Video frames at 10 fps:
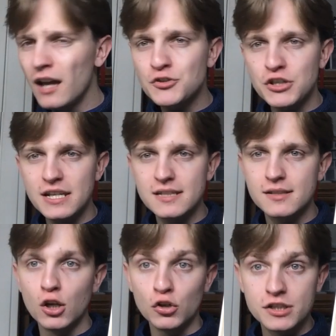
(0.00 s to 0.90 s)
She
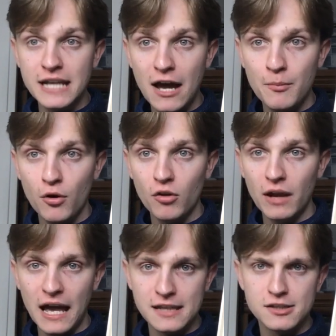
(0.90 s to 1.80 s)
is looked down upon
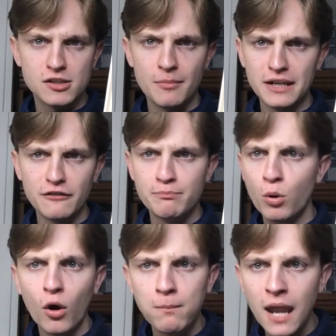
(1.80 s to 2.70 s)
as somebody of
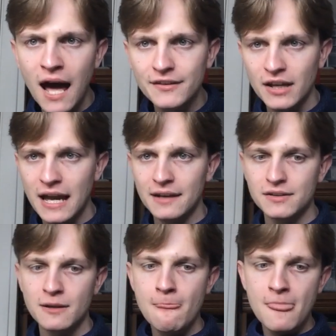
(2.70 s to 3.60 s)
poor blood
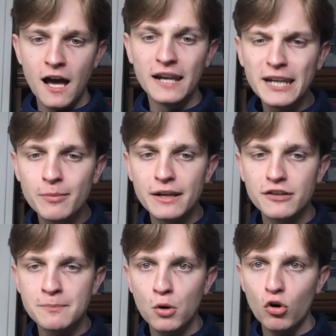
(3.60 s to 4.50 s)
and a little bit of
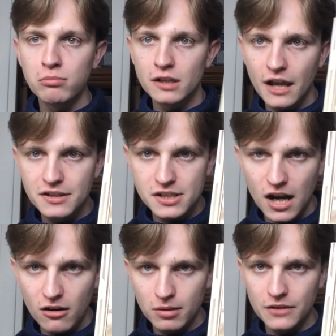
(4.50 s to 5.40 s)
a deplorable and
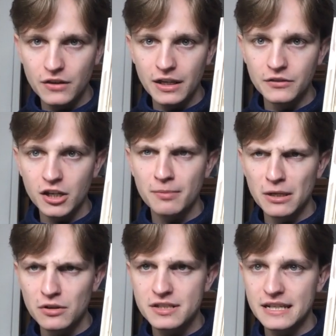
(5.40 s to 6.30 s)
undesirable in the
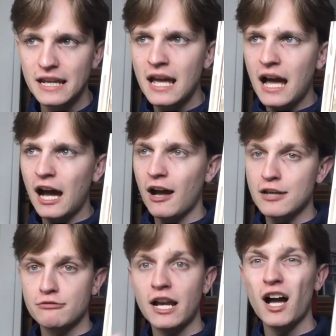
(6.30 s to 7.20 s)
community
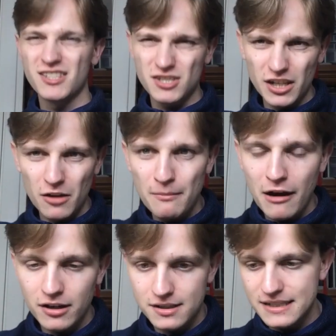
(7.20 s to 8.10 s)
as regards
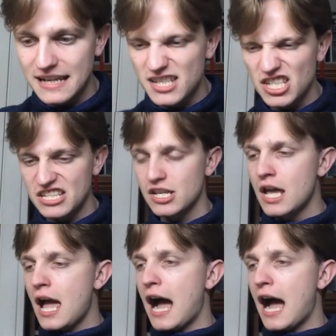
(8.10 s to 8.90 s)
marital statuses.